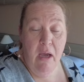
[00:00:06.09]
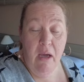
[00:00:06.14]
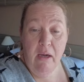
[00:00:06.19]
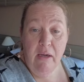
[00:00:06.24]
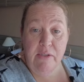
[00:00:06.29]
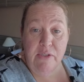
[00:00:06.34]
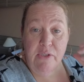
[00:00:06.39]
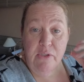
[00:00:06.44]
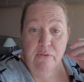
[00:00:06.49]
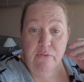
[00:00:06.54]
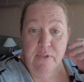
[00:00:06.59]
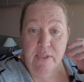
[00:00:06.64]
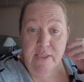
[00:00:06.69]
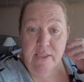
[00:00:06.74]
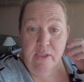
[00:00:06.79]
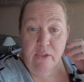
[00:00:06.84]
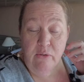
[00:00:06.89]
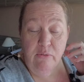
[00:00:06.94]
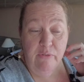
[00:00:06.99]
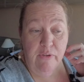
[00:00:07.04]
I don't know if this is
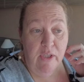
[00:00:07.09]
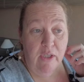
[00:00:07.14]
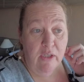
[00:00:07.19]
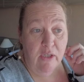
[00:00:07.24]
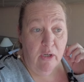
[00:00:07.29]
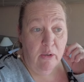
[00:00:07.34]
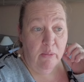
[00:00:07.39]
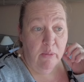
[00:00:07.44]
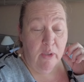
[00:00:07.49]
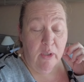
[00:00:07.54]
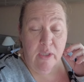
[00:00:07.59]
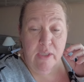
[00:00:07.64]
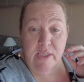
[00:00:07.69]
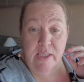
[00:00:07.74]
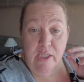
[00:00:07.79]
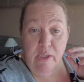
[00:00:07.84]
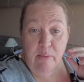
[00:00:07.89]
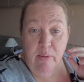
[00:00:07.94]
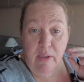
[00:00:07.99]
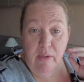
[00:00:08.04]
a new vlog or we're
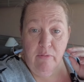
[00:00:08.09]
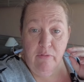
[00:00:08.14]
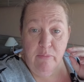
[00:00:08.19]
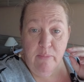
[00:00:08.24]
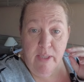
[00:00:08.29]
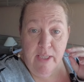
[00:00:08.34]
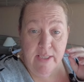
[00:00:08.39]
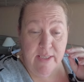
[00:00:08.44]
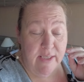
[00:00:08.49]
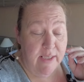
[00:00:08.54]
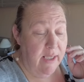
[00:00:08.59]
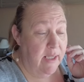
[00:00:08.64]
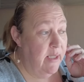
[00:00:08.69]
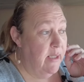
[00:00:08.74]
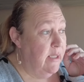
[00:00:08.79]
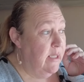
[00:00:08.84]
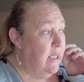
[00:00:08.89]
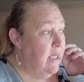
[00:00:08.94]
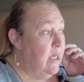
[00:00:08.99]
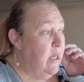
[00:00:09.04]
continuing on from yesterday,
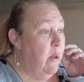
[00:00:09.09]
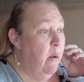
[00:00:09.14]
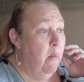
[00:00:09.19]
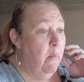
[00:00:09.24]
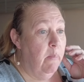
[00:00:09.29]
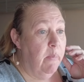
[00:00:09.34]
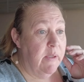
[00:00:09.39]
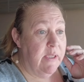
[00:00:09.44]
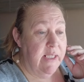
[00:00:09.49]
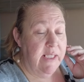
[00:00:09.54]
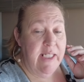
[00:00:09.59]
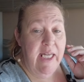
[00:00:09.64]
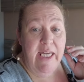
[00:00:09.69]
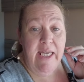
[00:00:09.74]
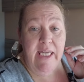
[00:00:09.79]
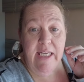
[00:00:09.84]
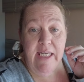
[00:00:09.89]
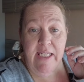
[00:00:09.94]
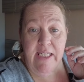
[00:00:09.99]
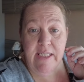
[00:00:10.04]
but today
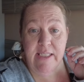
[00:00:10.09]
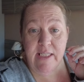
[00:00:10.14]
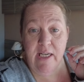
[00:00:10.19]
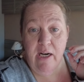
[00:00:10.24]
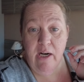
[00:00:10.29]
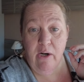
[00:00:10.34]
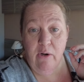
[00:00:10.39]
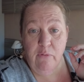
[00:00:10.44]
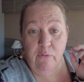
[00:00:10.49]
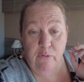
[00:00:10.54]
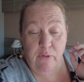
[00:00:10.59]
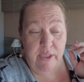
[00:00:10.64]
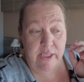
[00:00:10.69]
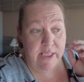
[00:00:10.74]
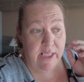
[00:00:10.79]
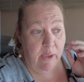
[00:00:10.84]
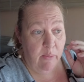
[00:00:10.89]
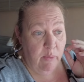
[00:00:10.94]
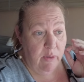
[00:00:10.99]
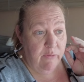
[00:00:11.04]
is our free
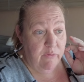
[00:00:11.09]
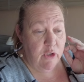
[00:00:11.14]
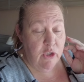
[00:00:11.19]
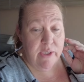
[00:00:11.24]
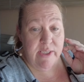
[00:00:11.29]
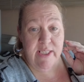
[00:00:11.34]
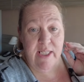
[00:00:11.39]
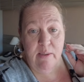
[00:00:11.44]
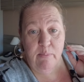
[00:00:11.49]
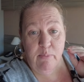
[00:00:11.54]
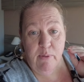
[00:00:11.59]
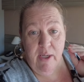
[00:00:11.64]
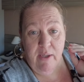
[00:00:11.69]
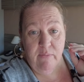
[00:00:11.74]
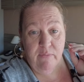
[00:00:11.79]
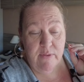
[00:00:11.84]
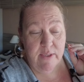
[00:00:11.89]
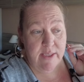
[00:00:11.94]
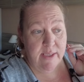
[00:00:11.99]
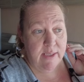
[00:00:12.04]
day. We've just had
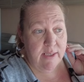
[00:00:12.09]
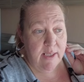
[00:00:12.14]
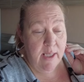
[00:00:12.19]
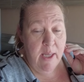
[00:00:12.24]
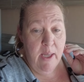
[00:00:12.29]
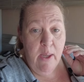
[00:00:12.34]
breakfast.